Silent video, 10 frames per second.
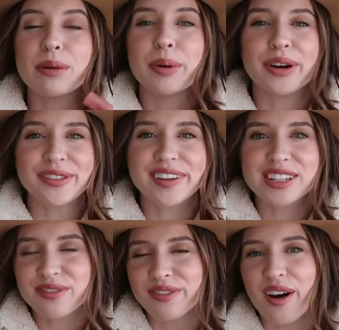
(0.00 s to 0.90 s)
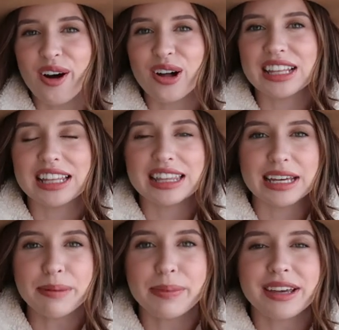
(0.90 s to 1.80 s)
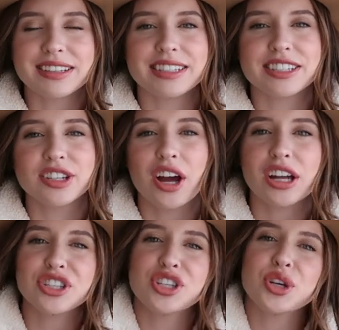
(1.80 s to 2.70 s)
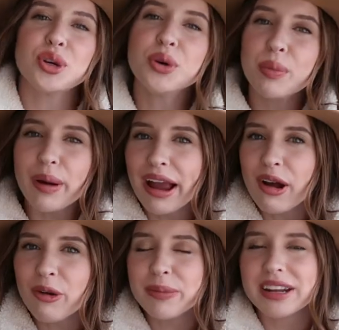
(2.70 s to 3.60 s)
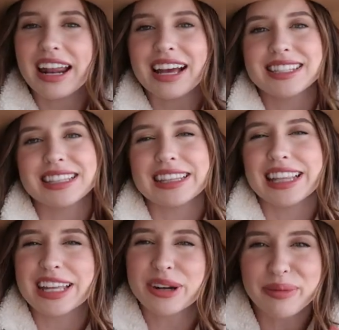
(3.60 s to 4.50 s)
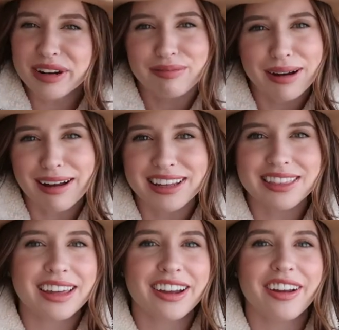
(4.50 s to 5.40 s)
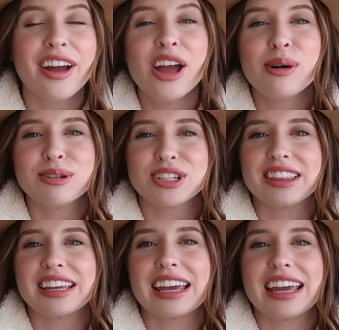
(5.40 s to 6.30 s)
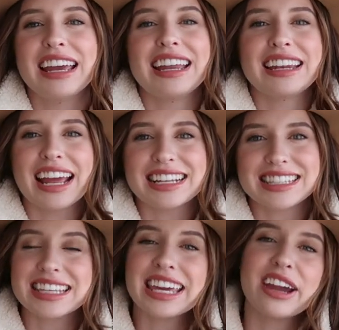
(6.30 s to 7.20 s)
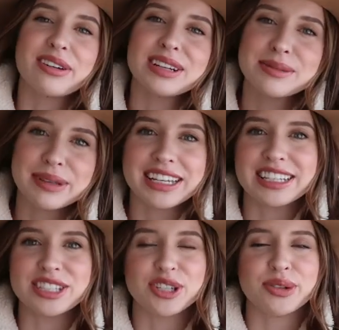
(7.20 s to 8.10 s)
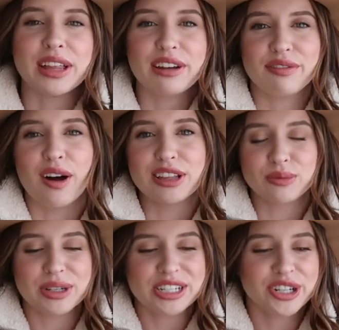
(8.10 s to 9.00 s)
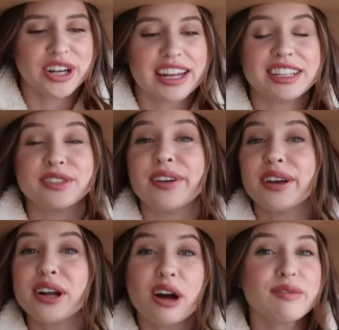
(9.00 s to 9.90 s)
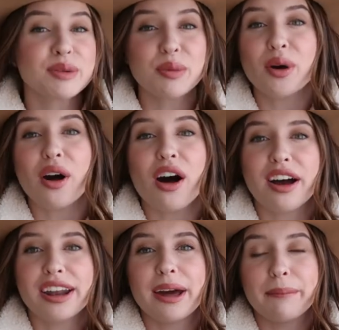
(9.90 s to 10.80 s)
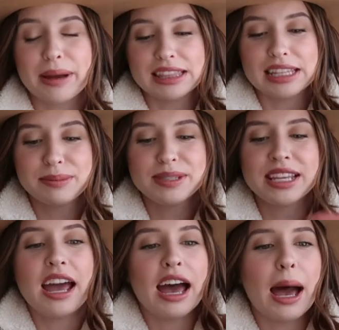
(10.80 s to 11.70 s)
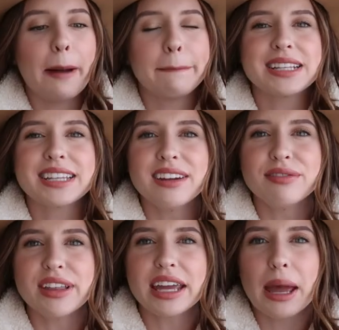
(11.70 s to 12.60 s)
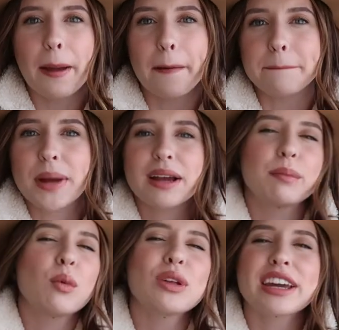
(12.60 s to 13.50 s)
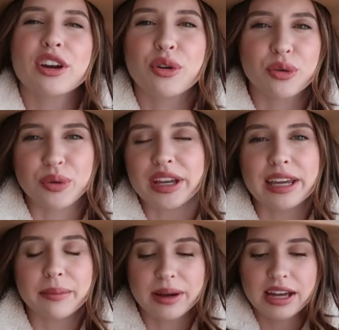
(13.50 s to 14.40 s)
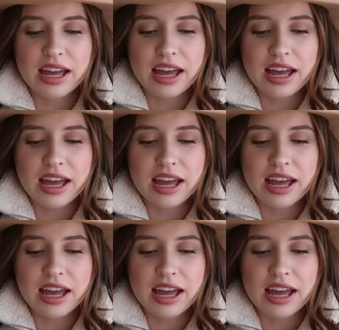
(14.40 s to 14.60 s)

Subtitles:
the perfect fall lip because it's not too brown, but it has a little bit of brown in there, which I think nicely carries me into like fall and winter. And it's very comfortable on my lips. It's kind of like a more like a cream